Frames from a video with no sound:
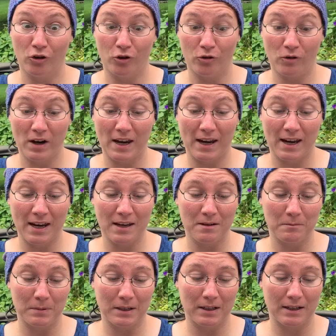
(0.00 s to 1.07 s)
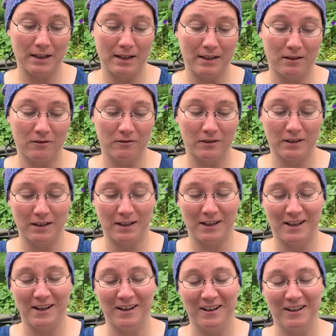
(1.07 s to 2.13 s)
great, but I don't
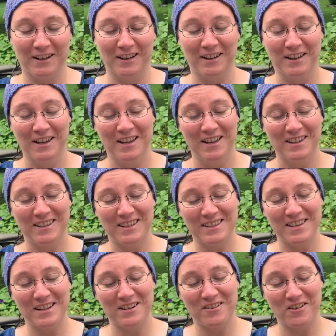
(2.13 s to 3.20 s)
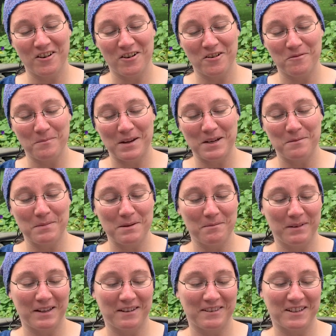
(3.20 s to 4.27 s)
think that there are many
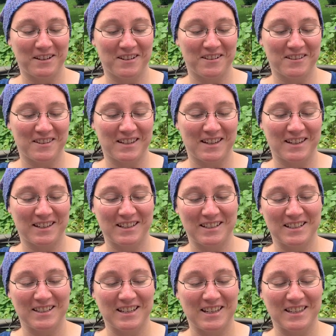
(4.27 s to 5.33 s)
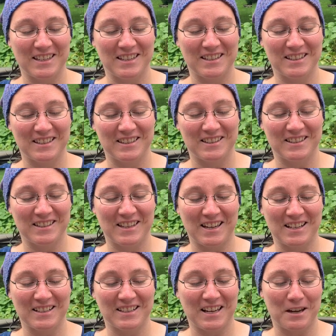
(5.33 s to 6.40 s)
people out there that can say that
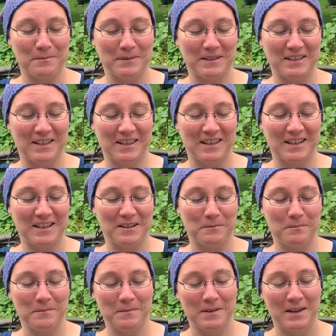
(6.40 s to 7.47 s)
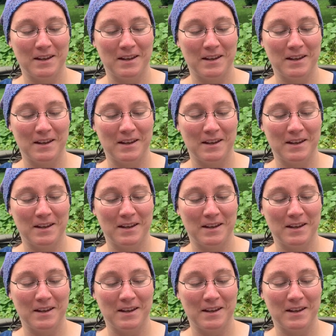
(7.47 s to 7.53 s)
that's happened to them.